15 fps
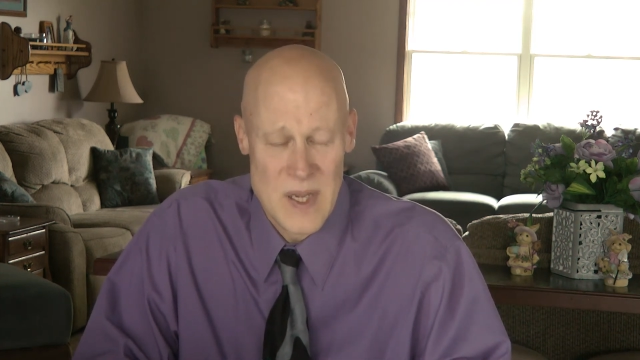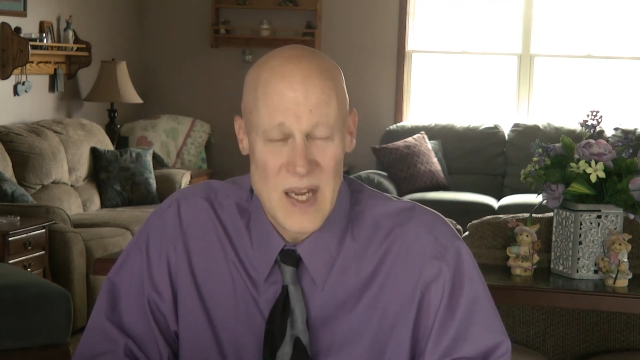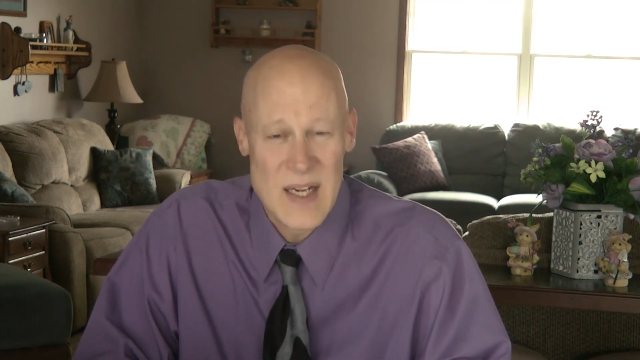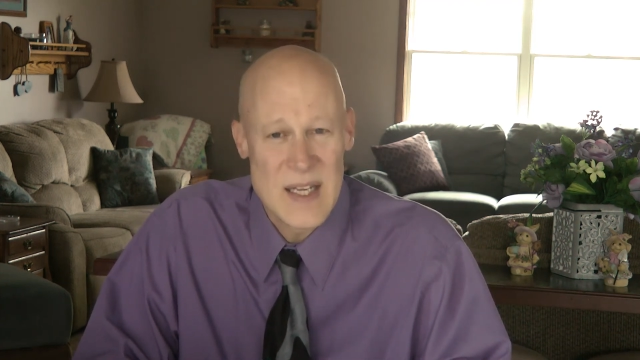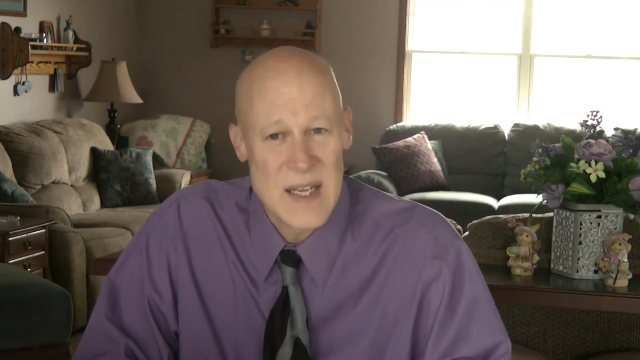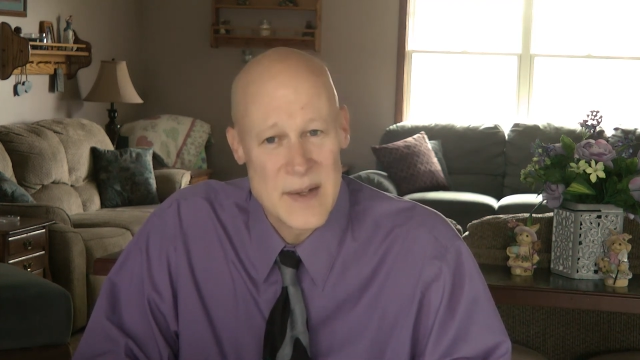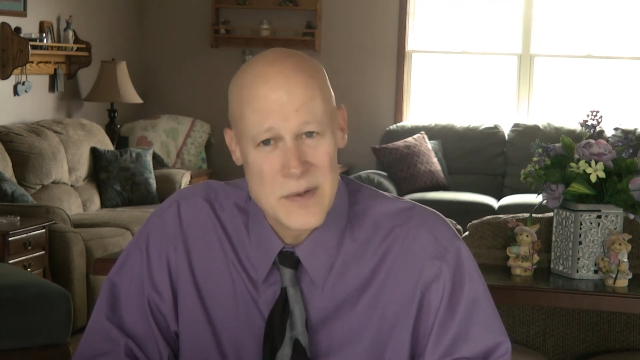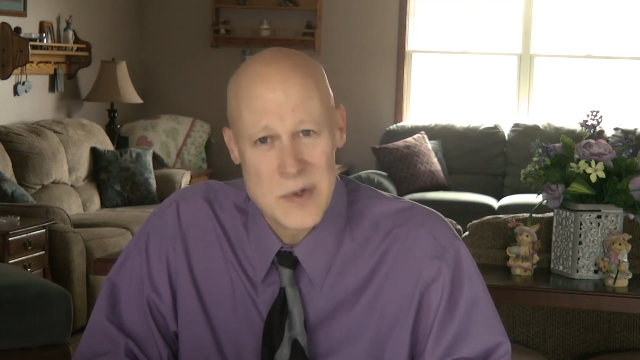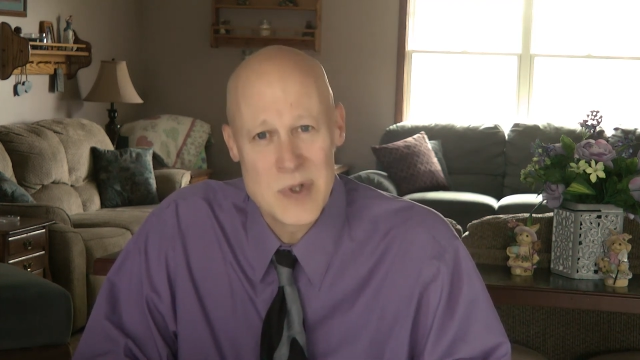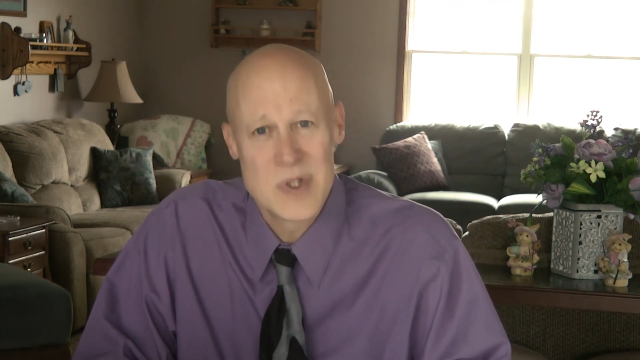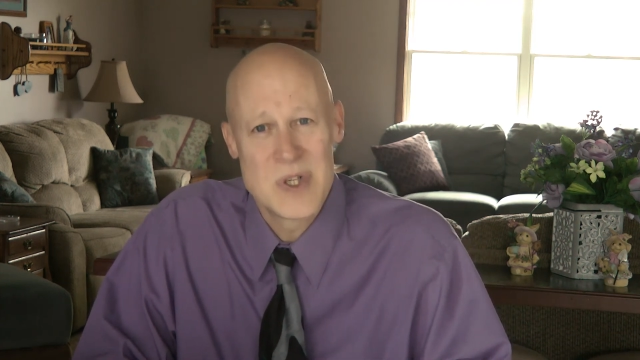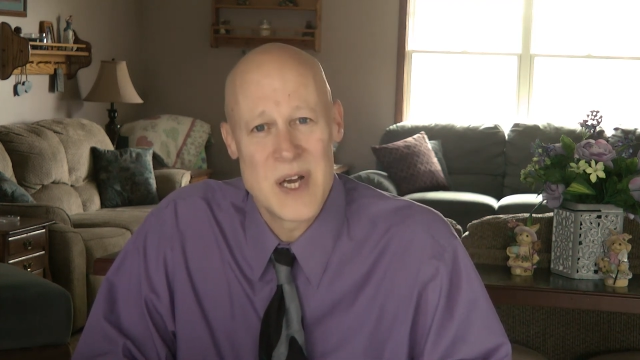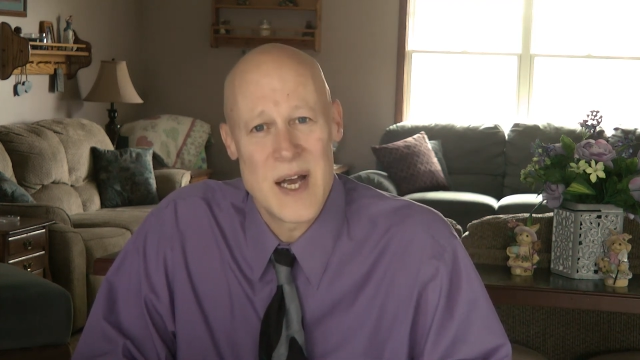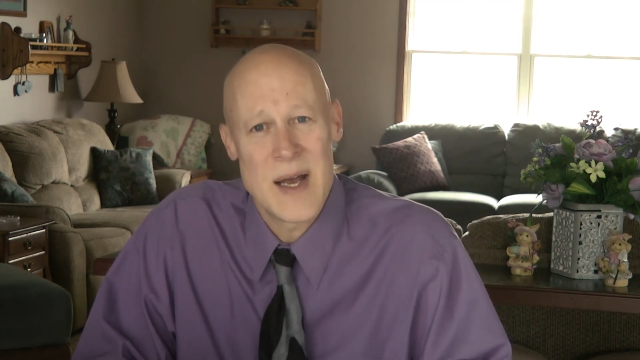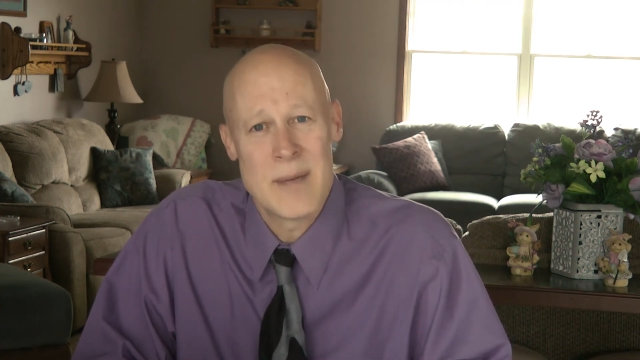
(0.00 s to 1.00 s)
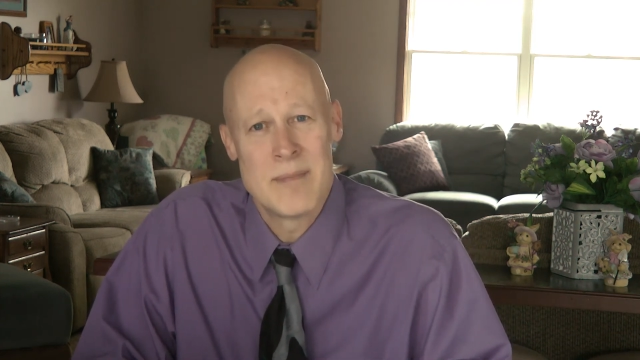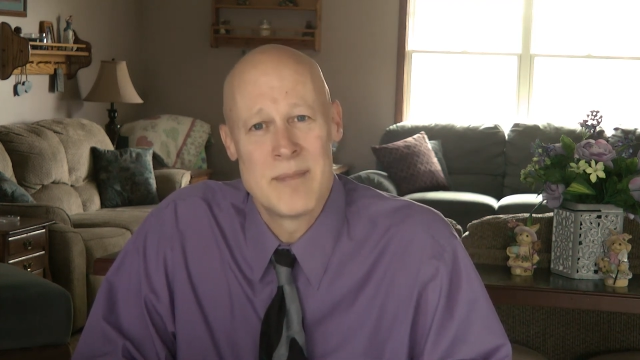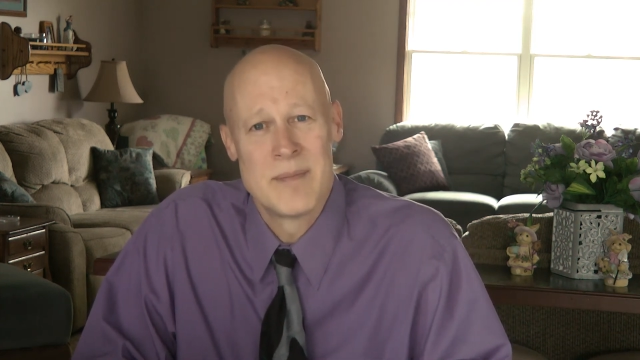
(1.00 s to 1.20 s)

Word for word: And he gives her a job.